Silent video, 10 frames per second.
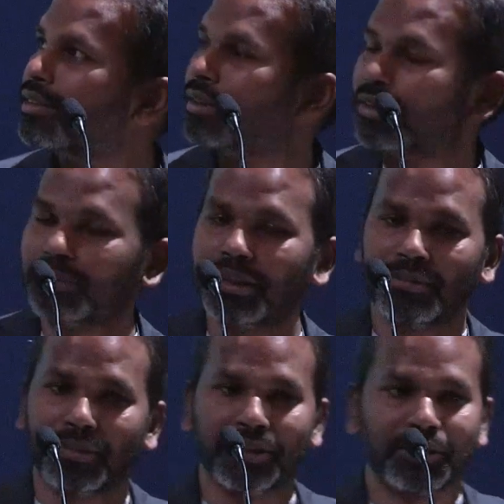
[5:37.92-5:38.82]
So it's been
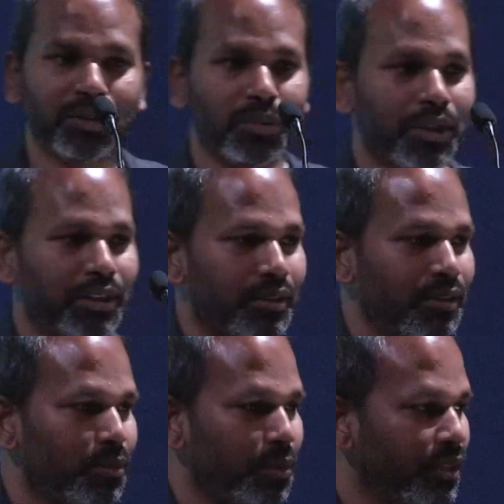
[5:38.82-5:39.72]
a pleasure to
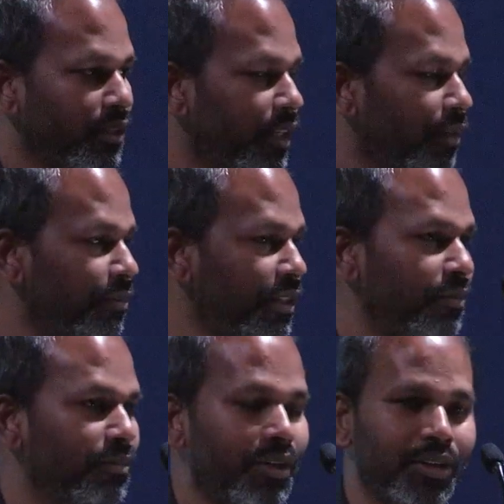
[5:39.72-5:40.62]
work with the RAP
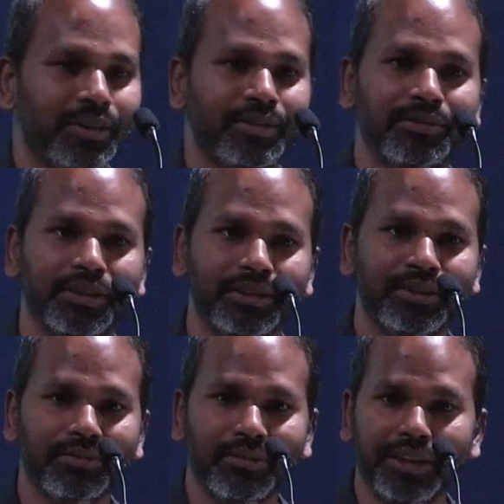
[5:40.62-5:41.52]
team on
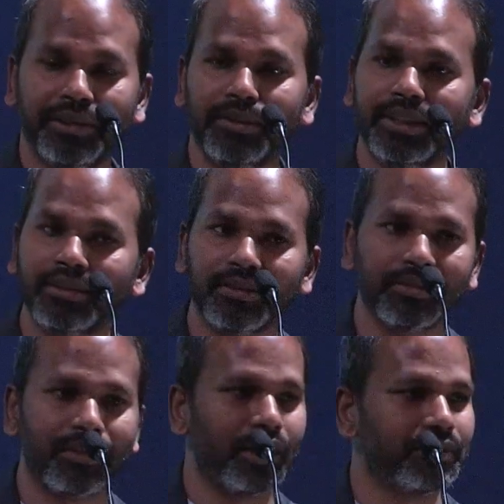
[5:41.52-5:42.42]
this very unique
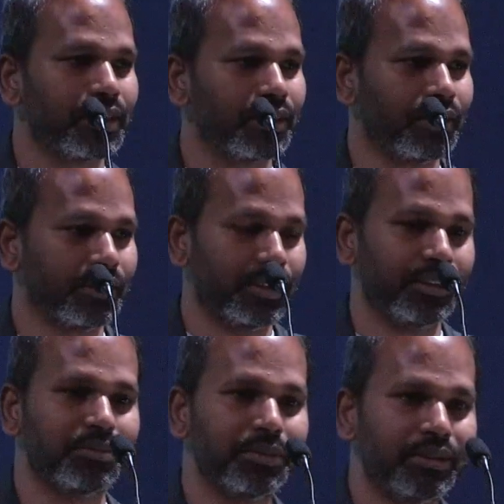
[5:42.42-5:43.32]
lifecycle
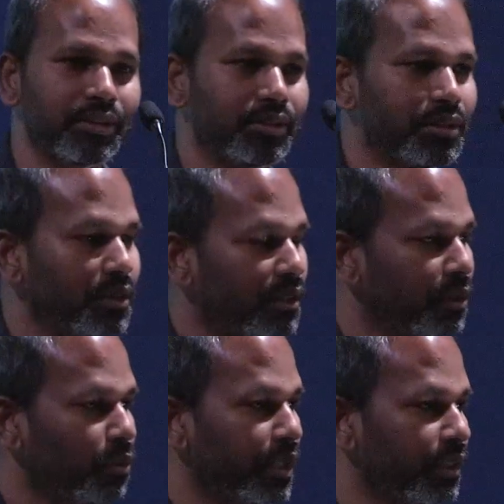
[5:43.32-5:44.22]
assessment. Just to give
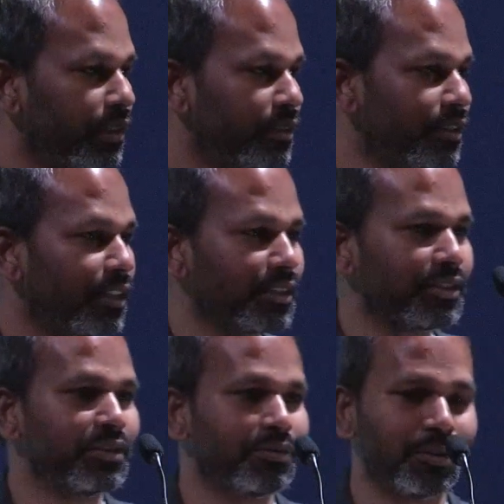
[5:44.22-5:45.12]
a quick
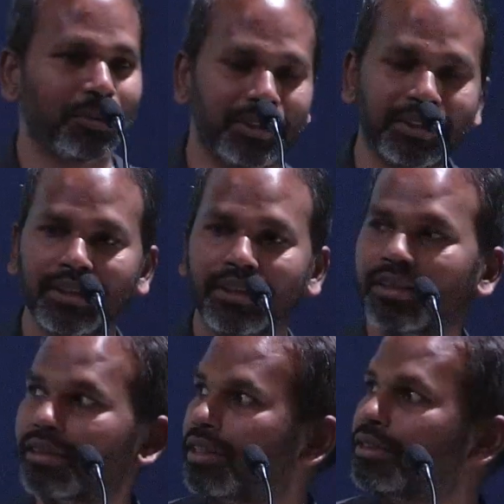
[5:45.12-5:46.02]
introduction for what
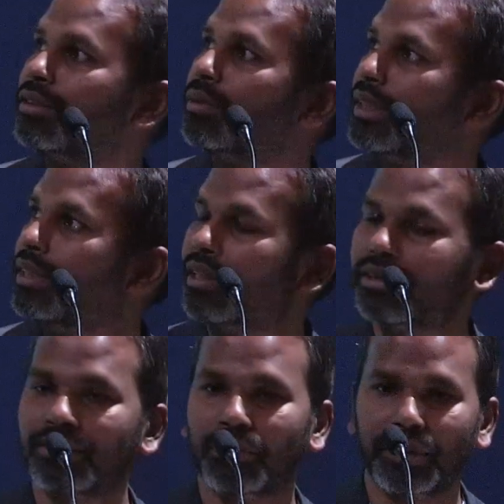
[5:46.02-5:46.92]
Green Story
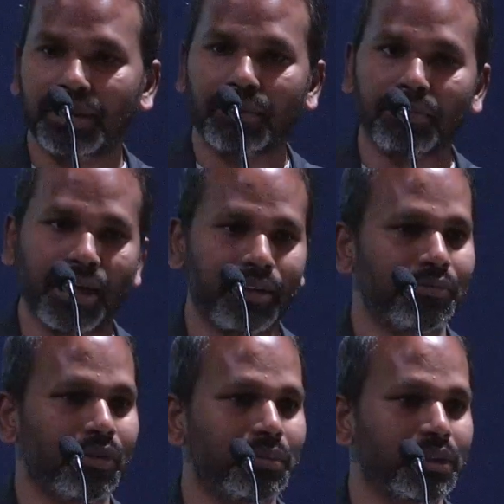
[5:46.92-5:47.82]
does, we are a
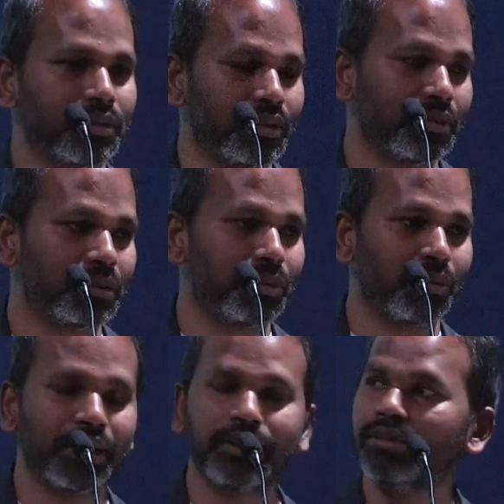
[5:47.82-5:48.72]
platform with a service
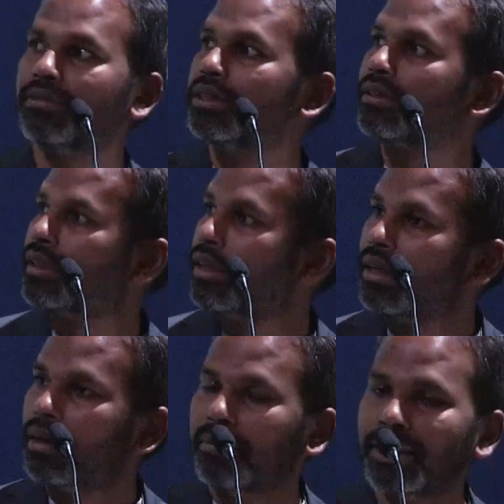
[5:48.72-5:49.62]
provider which
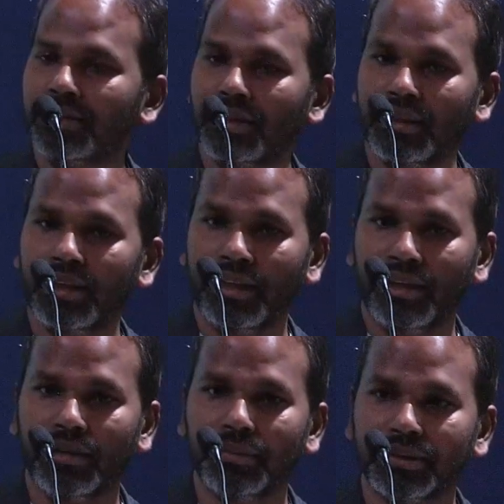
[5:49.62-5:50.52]
basically
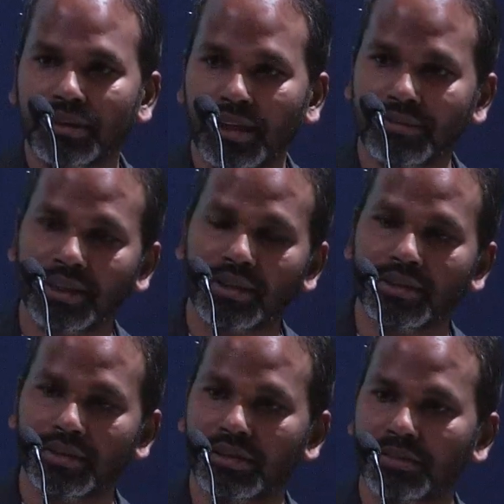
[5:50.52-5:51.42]
enables
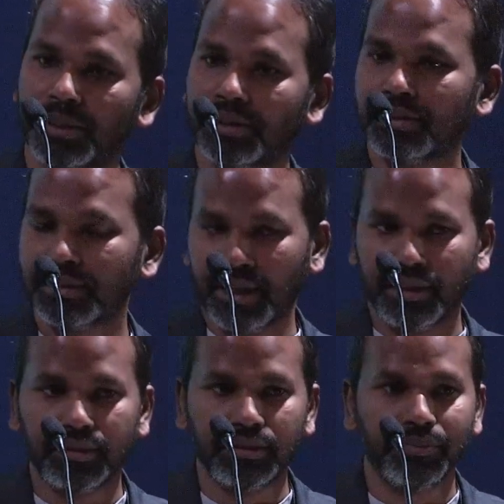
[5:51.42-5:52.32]
lifecycle assessment at
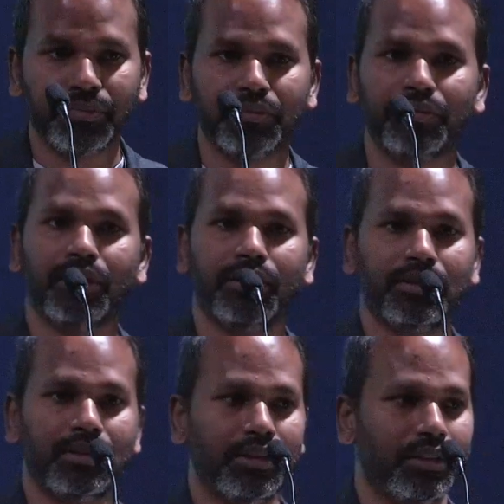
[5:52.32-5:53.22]
scale for